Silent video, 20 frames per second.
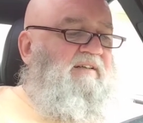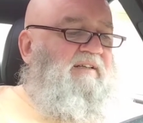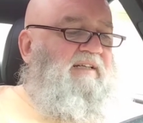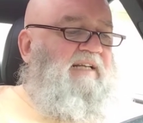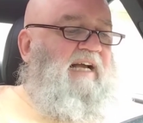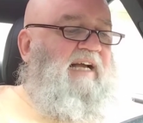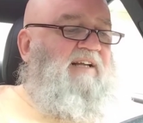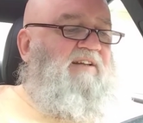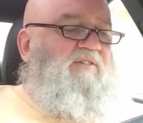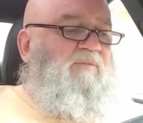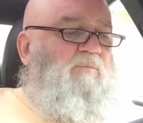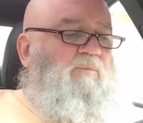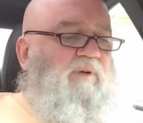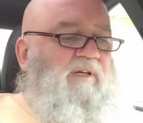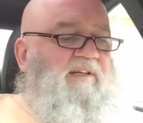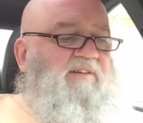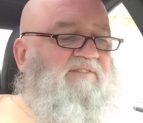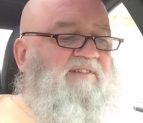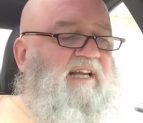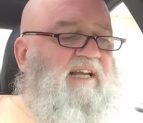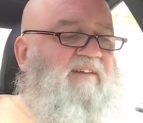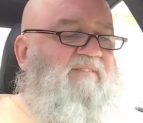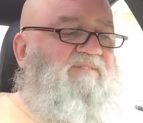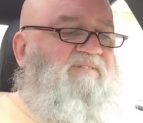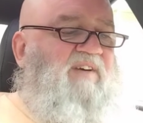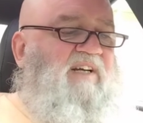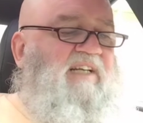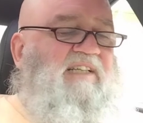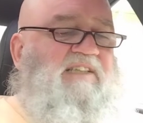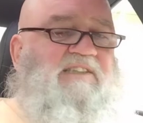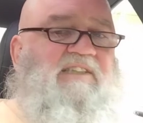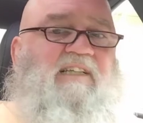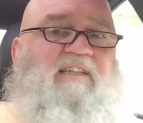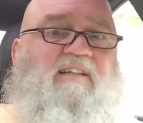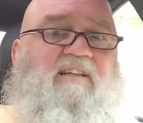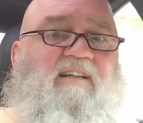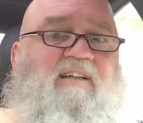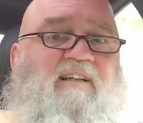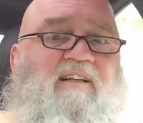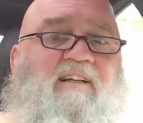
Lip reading: You guys, when he's saying finish it,